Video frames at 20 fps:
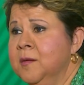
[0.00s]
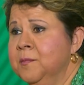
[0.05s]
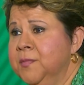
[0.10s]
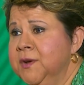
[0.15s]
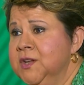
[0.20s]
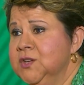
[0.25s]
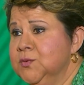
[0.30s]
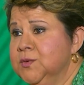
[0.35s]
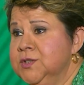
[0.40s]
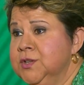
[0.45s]

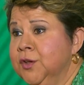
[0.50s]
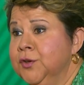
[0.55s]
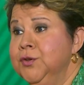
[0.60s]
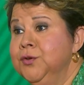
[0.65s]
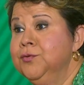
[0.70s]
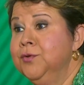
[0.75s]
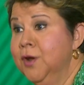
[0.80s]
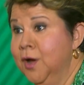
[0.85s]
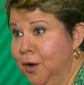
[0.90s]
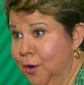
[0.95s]
companies would tell
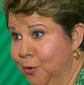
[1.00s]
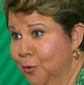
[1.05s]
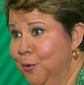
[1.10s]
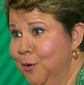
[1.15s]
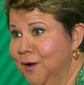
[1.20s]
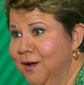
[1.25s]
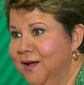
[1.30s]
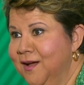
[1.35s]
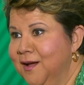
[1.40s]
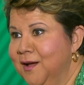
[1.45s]
you
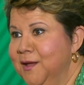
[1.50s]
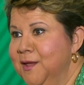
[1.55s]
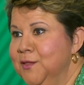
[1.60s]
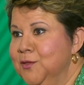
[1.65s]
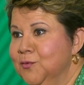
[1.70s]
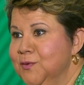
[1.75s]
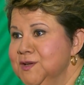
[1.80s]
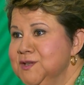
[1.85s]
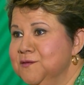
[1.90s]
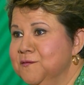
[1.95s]
no, uh, and
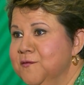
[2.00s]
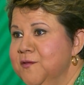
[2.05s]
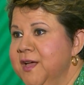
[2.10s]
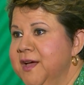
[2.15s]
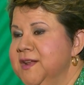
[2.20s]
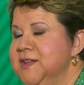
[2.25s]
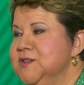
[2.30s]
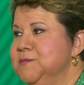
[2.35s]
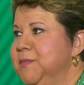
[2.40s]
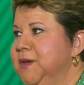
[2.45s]
the reason for
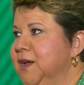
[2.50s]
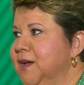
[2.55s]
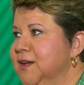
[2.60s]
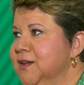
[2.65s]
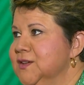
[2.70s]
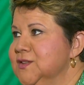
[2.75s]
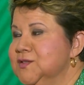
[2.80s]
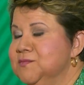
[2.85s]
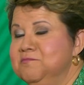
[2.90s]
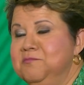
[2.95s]
that is
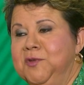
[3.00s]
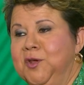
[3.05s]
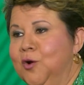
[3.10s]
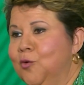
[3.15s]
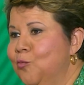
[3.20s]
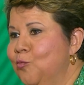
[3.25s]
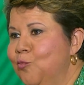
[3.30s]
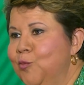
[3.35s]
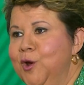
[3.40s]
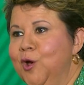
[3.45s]
because, you know,
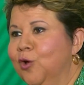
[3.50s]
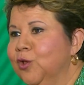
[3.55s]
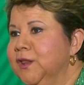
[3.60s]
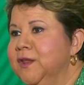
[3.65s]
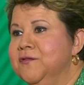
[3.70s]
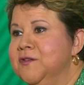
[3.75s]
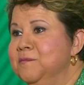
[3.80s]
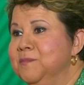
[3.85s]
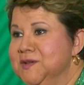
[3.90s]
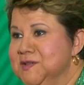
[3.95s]
we all
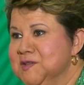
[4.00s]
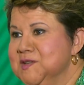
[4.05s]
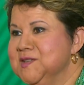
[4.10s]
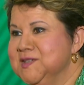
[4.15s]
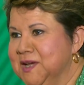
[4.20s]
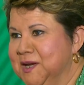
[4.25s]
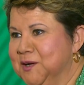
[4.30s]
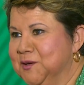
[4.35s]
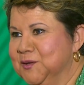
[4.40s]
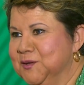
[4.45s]
live in business
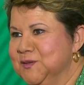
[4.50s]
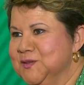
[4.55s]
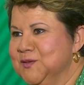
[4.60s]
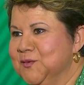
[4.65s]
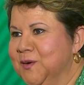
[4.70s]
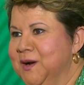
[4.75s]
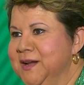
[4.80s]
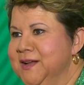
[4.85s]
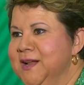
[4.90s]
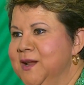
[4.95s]
cycles,
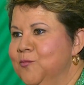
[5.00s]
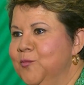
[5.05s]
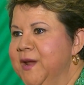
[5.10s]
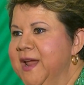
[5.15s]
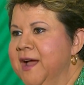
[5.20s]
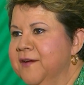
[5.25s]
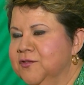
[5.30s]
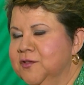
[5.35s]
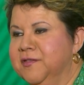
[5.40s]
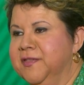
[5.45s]
right, and we
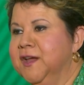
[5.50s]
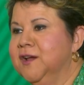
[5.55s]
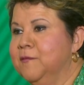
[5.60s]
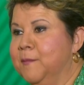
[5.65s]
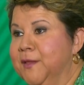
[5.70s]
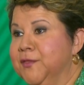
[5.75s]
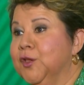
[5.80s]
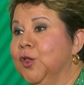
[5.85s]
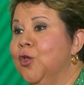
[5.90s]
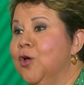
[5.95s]
have to think
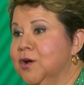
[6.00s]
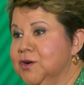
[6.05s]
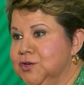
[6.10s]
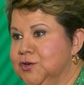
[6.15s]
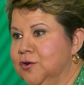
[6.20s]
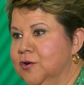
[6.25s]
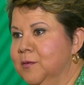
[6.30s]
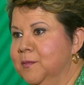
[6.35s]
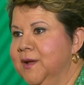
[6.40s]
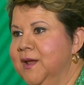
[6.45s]
about the long
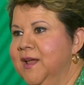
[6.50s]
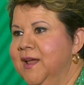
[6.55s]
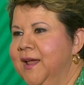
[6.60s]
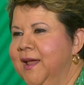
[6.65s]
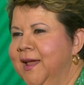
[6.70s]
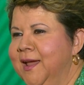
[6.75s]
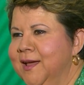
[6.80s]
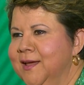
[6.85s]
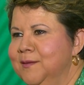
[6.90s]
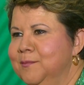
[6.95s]
term.
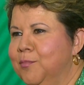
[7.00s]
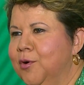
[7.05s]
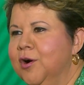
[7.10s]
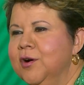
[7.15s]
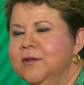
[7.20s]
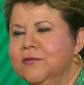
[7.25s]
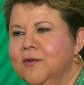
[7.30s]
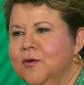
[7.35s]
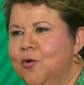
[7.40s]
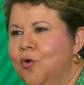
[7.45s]
And
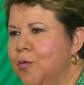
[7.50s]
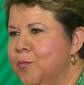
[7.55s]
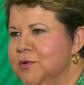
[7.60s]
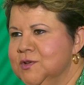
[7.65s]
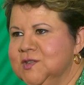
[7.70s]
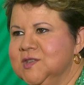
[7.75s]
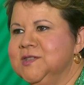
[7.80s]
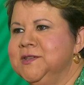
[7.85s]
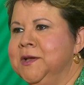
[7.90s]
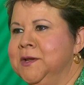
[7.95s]
part of
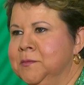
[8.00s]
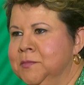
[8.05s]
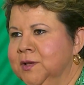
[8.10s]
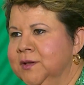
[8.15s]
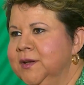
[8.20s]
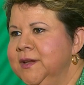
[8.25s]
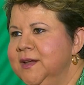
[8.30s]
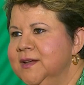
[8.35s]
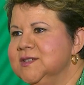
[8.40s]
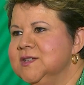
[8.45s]
corporate
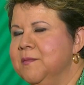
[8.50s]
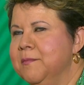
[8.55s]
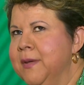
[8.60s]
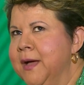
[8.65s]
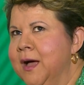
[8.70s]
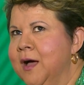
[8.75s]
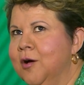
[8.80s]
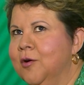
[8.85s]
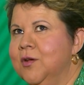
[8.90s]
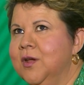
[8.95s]
sustainability is
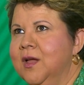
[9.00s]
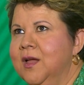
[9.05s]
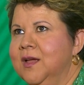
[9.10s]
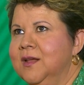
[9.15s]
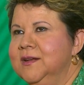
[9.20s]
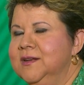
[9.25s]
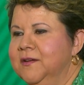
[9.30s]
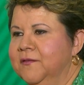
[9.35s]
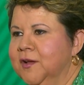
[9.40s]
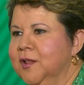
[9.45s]
about
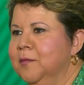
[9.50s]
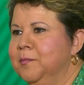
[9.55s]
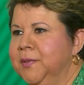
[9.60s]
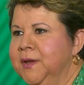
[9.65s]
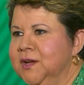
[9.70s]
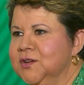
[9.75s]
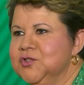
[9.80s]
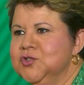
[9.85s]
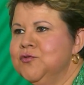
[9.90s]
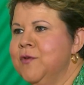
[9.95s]

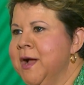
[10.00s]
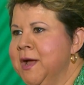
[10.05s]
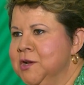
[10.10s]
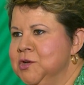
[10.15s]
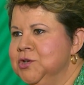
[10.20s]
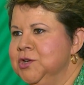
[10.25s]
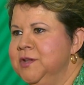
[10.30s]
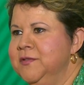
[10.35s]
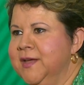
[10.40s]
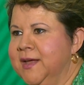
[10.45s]
developing a
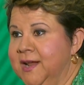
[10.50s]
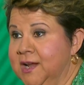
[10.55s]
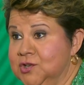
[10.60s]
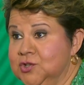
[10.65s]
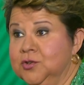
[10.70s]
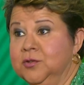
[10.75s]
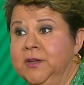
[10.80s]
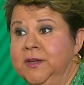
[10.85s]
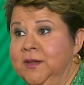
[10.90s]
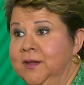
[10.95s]
strategy that
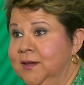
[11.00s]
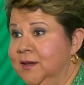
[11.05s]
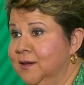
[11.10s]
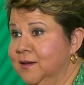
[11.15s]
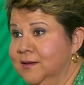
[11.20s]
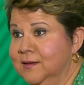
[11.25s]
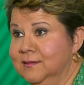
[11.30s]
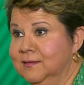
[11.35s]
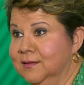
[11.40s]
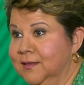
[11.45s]
actually
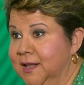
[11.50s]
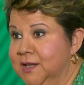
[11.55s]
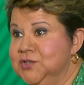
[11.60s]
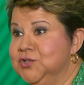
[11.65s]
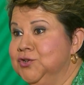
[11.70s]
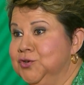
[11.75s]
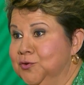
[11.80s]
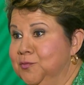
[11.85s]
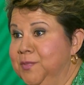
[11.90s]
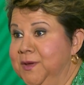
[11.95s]

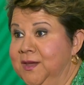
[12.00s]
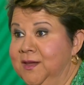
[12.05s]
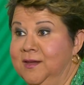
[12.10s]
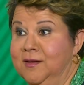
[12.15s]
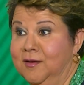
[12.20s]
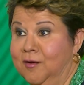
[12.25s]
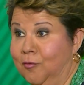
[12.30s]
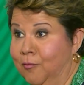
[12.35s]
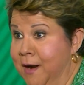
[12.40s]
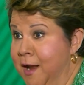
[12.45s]
lets you
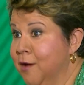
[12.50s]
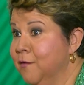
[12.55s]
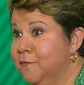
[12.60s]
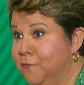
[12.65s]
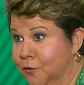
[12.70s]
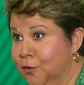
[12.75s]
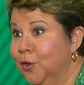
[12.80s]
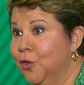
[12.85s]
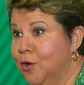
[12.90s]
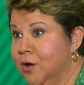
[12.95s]
be around
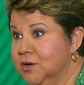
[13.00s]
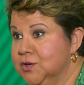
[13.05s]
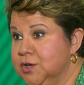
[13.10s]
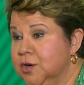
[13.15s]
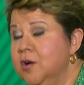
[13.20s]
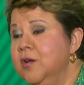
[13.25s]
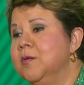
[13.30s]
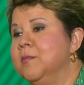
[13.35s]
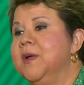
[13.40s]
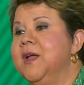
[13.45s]
for the long
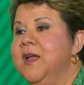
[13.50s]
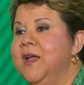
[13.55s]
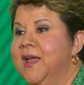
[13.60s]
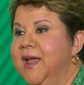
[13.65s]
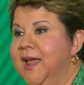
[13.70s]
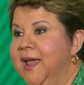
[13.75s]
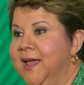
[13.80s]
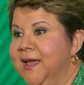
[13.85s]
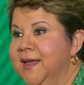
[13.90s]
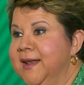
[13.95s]
term
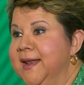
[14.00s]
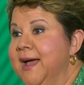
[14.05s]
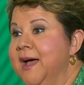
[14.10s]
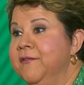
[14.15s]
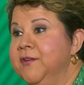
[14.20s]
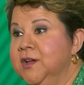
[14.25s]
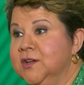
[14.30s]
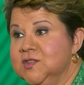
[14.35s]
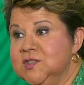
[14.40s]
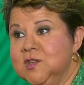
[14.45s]
and
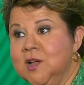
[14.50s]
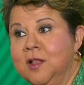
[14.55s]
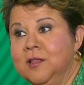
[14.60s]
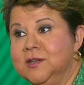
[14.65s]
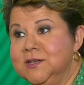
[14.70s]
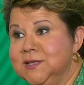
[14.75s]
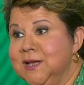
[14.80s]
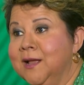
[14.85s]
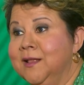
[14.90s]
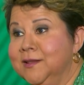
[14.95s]
having a
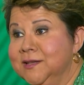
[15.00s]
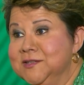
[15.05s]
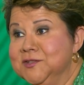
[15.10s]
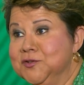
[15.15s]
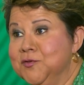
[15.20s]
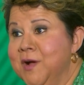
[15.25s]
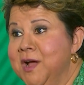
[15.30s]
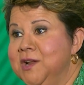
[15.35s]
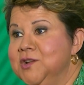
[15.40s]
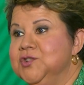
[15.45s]
solid talent
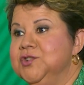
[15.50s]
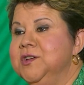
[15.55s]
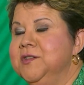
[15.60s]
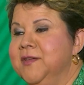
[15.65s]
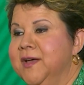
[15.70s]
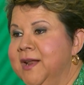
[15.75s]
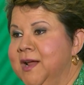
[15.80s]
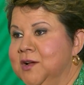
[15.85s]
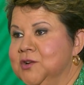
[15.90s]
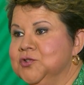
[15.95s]
strategy
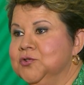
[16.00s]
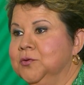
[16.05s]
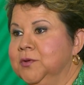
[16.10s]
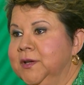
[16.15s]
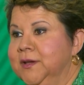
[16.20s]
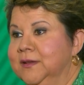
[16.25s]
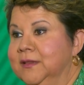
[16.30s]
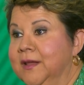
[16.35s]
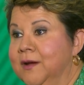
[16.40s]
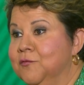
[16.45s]
that
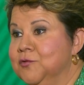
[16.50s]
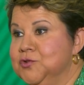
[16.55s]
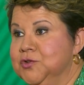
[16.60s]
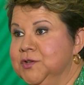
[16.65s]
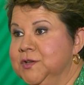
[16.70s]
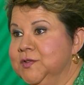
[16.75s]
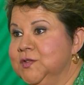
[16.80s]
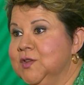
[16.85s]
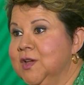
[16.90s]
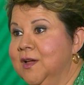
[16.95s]
actually really
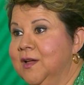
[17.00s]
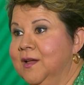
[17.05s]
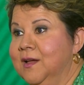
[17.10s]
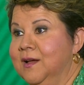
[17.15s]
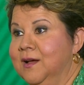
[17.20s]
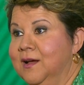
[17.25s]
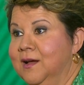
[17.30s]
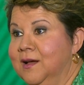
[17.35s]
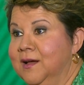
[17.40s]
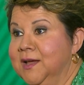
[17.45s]
leverages
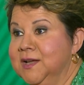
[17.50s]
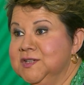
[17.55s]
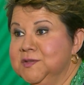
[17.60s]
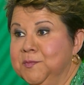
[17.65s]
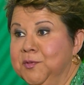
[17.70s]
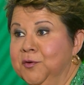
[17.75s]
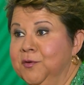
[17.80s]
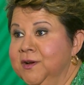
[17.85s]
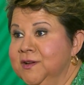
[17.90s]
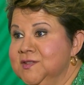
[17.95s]
uh,
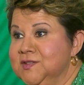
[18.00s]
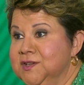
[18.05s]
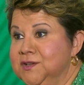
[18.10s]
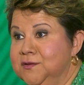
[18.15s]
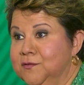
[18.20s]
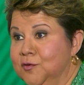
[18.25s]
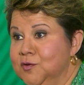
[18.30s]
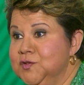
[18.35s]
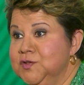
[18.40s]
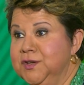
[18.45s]
experience and
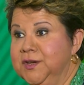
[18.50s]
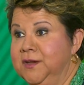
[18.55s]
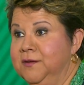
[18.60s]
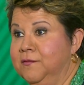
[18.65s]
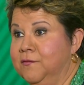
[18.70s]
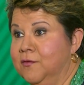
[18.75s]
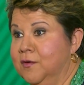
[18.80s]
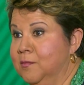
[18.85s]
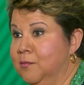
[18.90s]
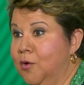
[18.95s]
diversity
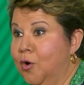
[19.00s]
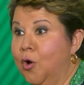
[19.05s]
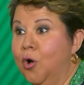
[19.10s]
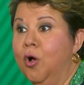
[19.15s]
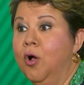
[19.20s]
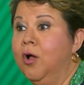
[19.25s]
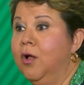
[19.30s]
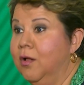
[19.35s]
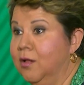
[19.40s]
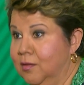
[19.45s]
from
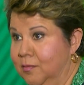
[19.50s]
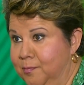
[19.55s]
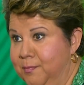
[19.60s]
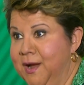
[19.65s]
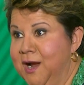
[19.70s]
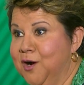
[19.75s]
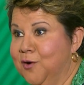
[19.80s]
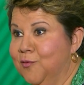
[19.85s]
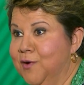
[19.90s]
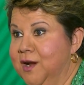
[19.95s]
all
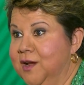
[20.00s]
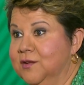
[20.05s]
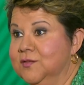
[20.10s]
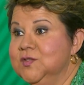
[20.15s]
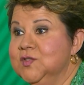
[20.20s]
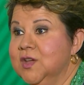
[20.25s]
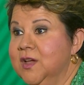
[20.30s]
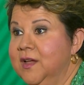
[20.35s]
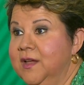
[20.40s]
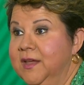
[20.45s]

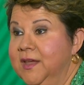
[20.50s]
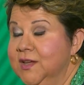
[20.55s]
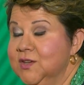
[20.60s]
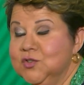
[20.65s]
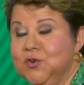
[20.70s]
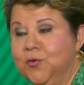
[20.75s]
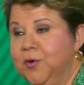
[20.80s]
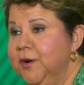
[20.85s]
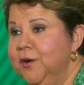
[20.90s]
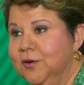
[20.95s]
backgrounds
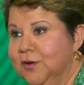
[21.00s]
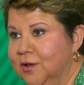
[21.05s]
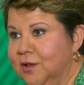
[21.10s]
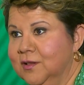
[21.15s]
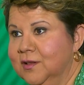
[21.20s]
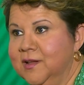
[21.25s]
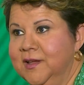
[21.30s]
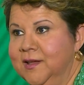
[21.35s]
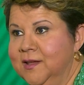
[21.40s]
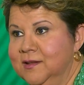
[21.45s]
is
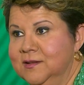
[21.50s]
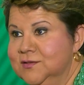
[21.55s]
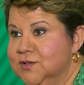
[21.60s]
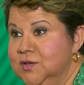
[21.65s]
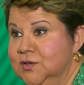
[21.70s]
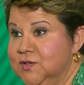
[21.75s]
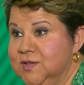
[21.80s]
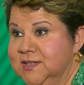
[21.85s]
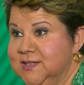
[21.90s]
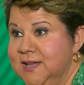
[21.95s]
critical eh,
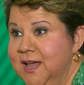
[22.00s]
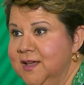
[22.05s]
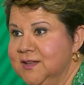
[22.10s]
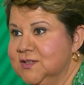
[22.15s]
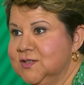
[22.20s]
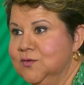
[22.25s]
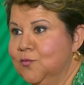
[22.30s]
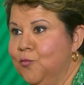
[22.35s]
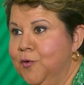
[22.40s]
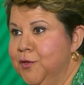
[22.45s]
to
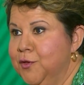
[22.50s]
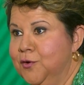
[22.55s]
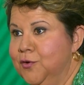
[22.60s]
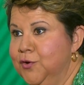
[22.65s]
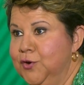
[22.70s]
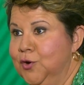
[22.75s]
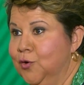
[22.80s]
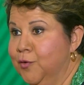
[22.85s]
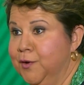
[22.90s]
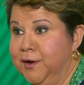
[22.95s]
success, whether
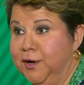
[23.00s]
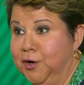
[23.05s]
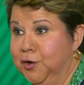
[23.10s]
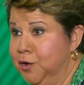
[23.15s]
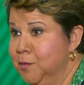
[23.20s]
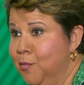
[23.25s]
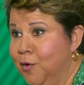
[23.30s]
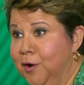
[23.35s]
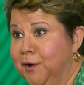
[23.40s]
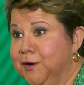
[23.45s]
you're in a
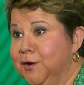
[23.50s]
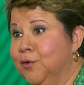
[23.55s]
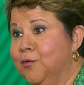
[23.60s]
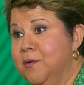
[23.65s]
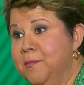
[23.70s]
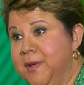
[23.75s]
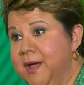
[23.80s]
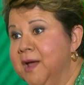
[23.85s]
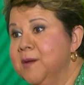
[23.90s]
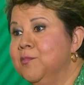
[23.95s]
good market or
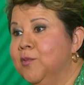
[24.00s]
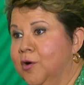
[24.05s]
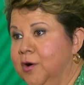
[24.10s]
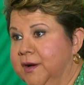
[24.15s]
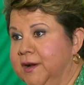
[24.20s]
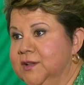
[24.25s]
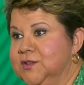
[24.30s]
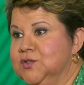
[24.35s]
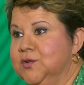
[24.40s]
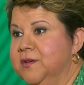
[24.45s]
a bad
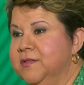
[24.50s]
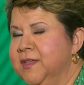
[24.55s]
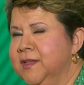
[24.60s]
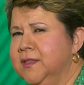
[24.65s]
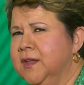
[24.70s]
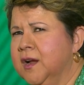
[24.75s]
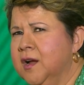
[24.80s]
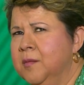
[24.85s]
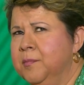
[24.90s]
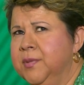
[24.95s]
market. So I think
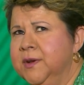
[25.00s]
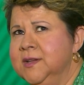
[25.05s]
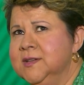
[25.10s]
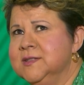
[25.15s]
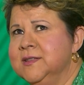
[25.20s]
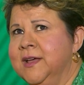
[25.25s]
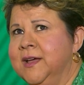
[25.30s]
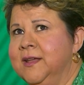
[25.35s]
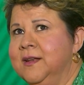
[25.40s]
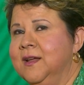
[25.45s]
the
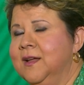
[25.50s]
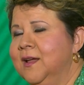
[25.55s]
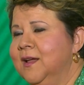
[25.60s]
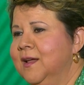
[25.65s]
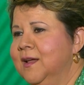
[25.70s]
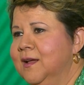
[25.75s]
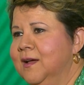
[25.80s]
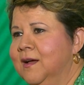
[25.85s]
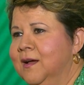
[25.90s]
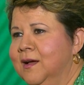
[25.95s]
companies that
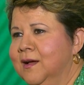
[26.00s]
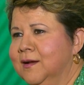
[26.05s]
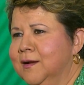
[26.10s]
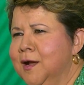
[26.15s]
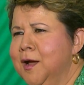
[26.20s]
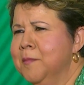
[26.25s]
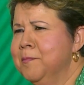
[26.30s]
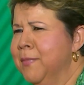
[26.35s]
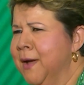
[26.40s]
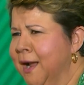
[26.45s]
uh,
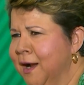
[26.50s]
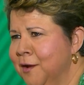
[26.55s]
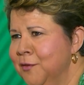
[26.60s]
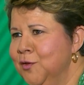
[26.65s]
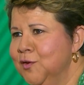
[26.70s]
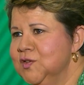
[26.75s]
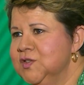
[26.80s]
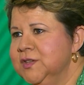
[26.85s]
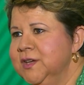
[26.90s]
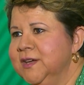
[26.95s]
cut back on
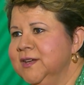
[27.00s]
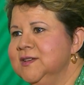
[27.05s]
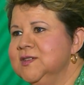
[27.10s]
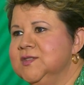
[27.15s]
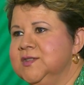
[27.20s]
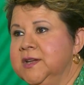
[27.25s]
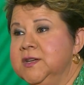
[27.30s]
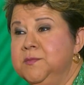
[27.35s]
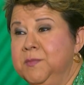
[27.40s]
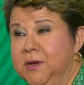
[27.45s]
those
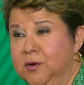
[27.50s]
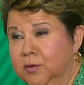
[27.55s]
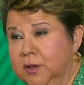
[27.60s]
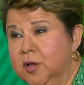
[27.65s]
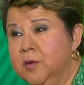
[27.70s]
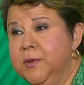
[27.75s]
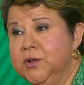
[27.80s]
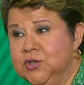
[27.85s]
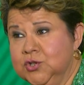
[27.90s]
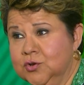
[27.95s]
things tend to be a
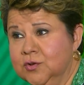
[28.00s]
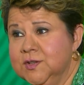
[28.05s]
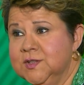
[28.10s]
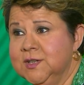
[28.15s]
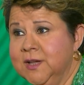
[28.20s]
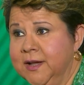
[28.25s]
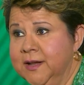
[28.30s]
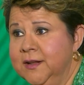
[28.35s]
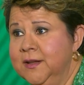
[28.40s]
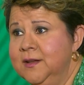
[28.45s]
little bit
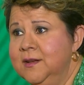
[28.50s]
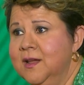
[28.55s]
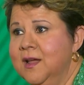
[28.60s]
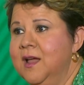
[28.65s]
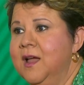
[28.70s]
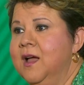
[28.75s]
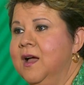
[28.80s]
short-sighted.